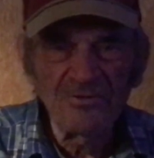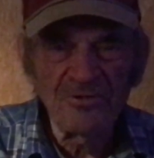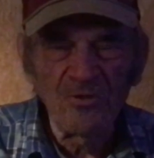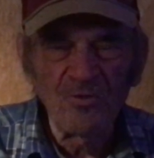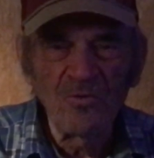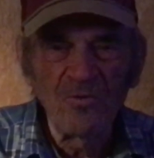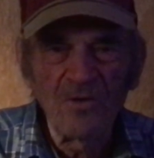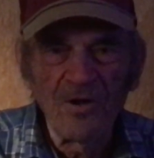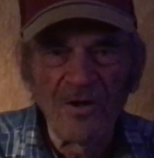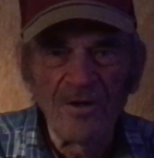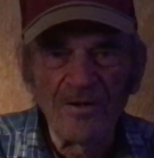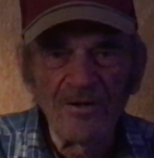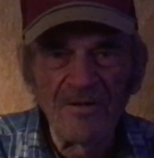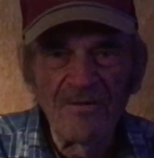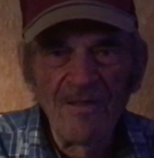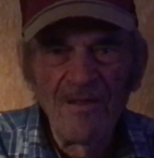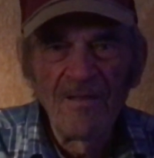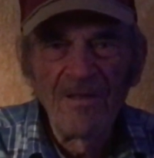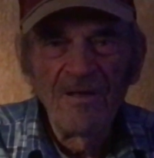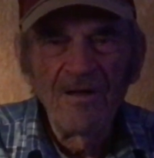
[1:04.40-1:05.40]
so what?
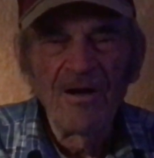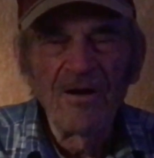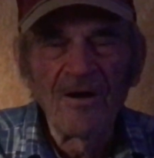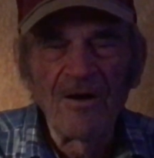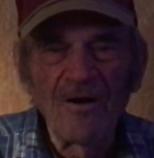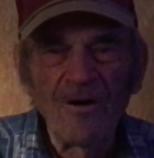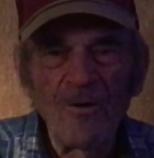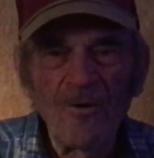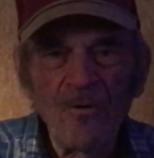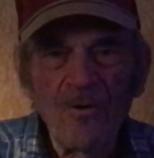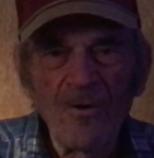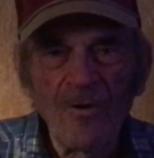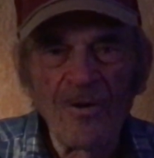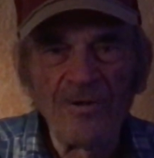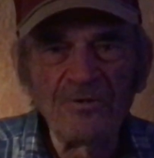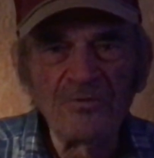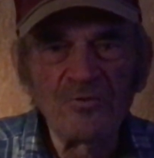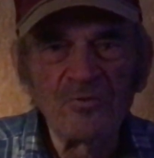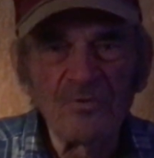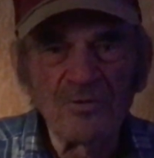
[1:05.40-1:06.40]

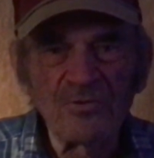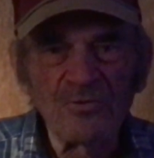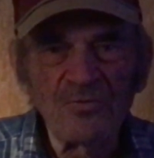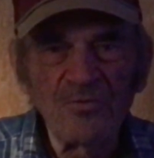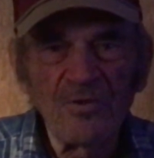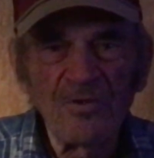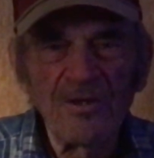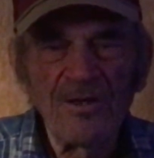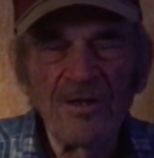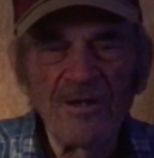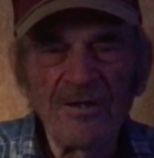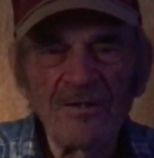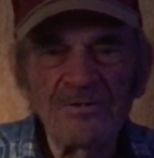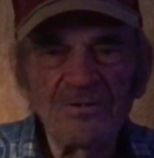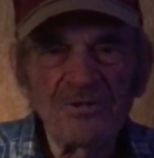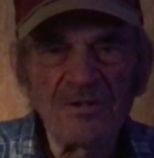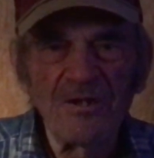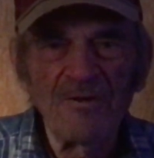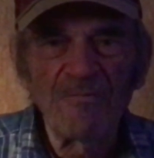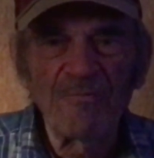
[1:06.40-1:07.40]
Orange was really
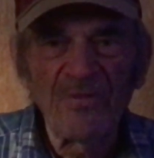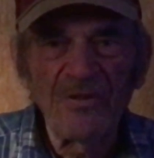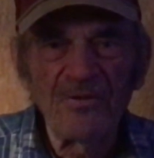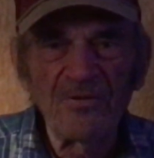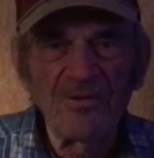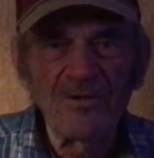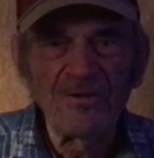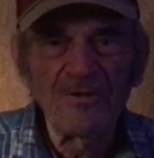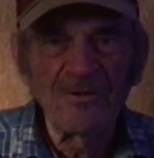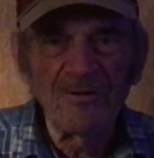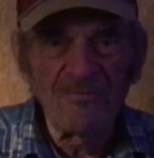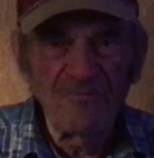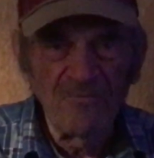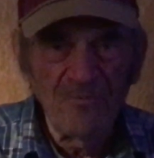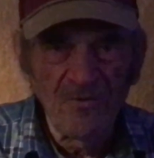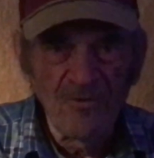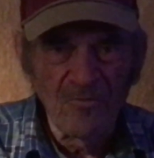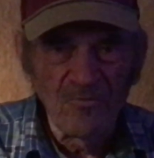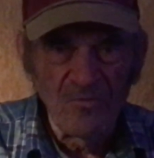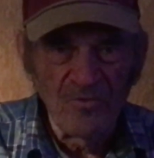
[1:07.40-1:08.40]
something to look
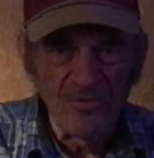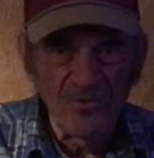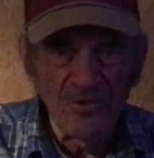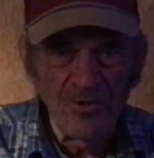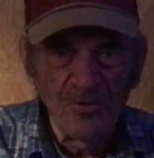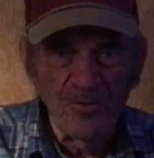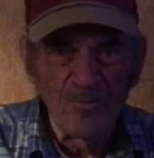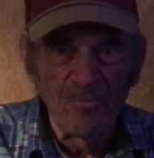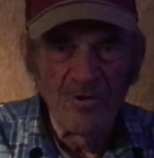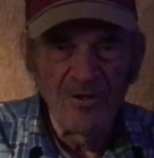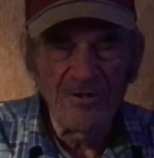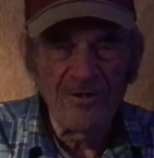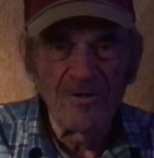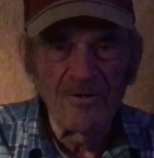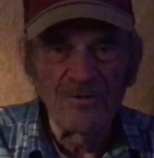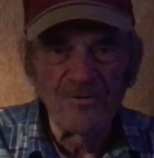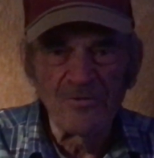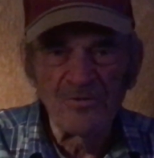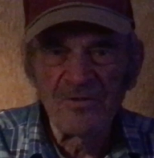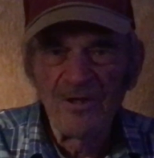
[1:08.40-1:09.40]
forward to
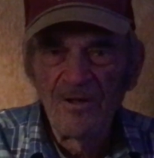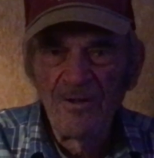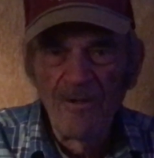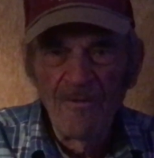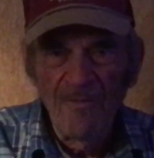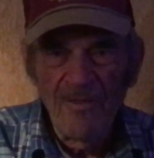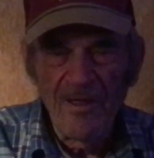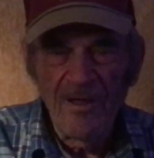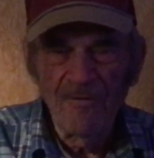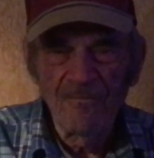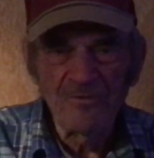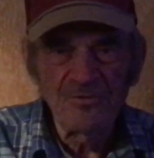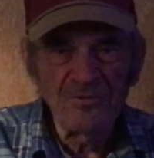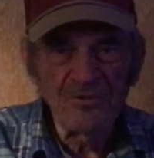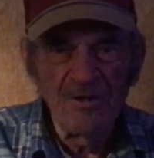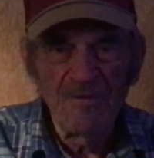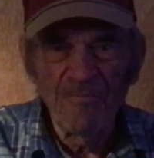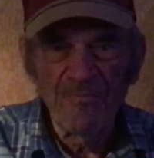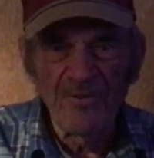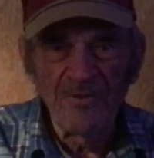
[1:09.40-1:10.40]
because that was
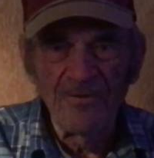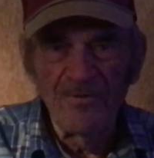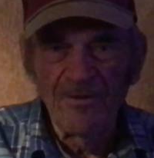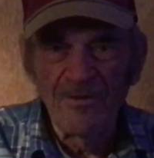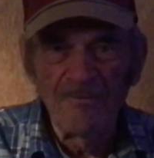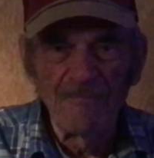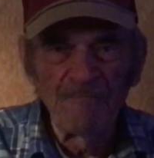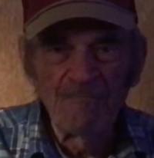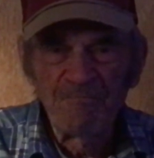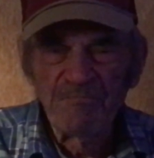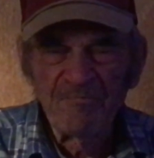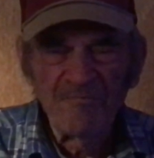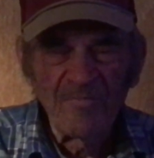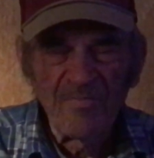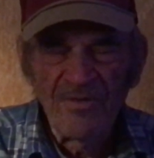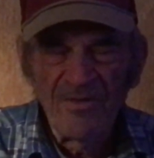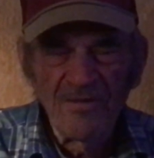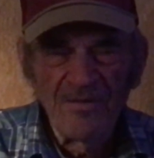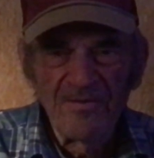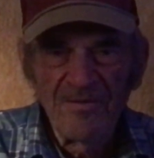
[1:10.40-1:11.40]
something that
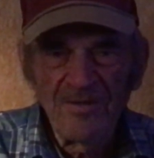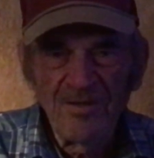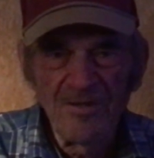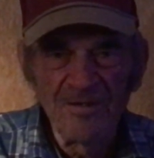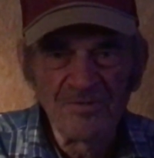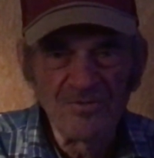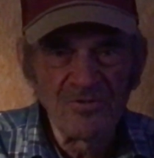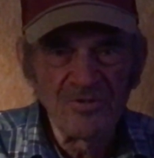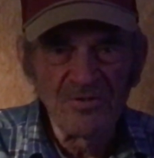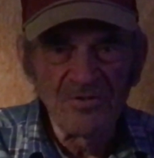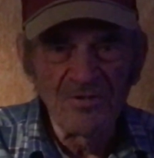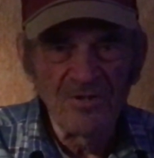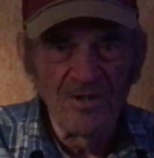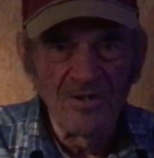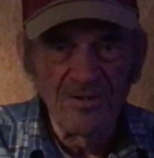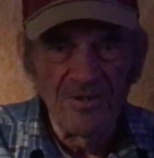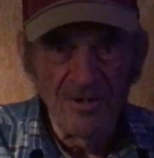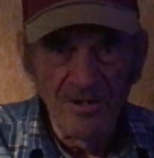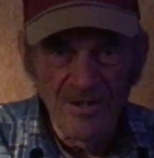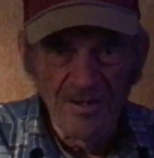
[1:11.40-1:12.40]
kids just
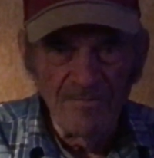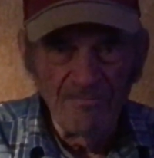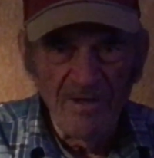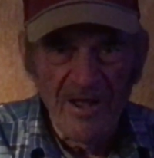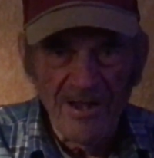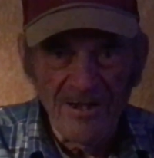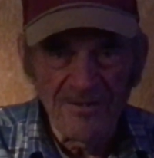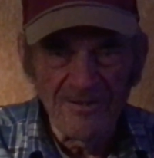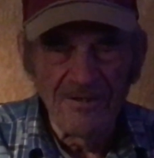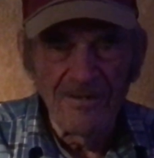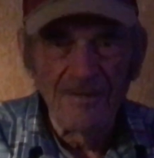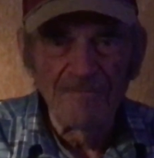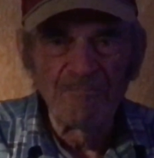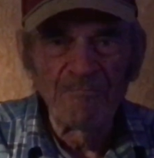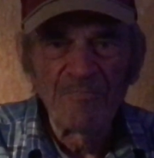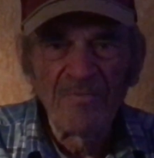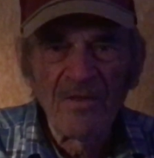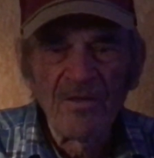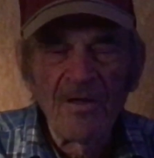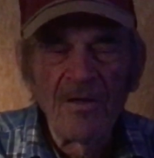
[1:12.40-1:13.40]
didn't get back then.
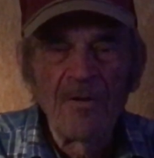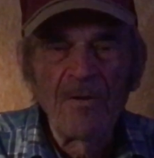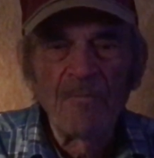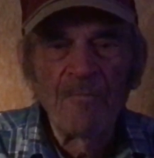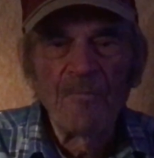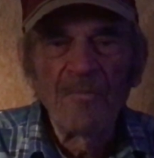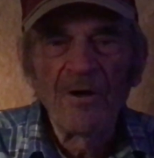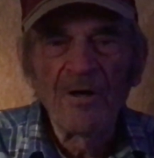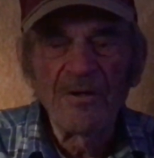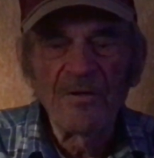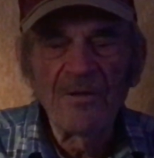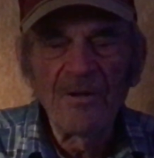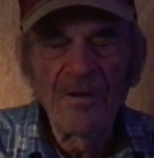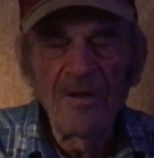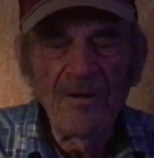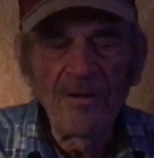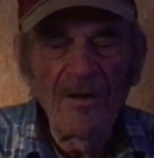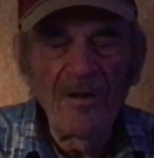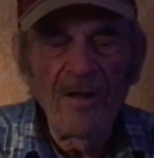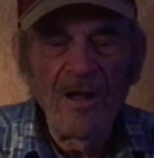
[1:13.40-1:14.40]
But
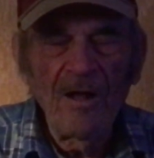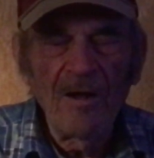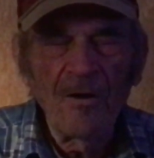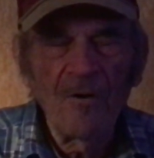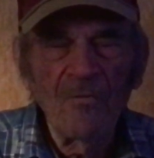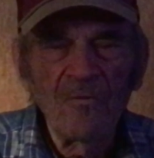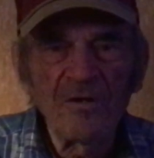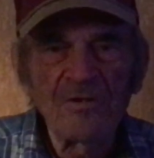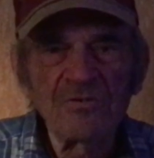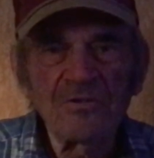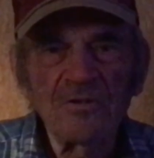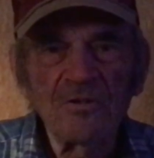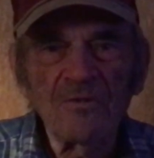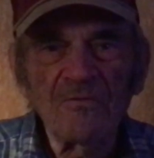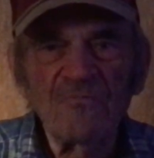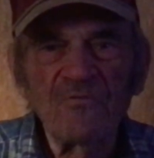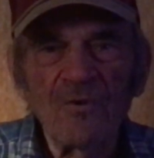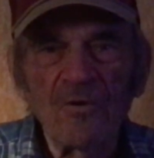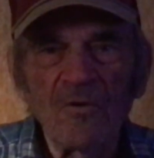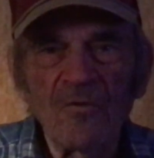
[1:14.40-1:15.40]
I always look
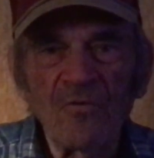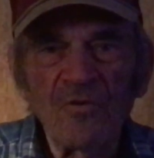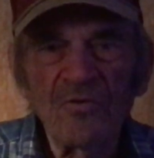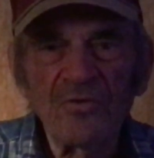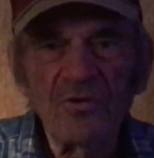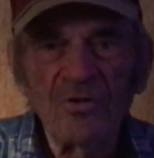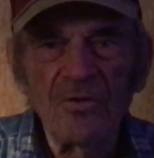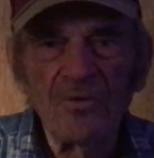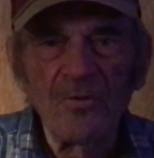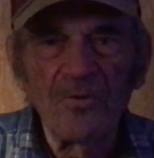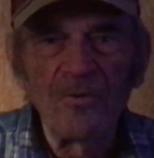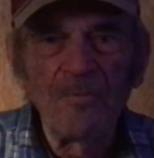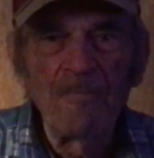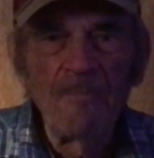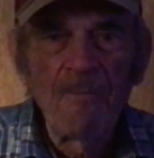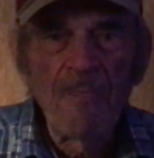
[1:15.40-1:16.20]
forward to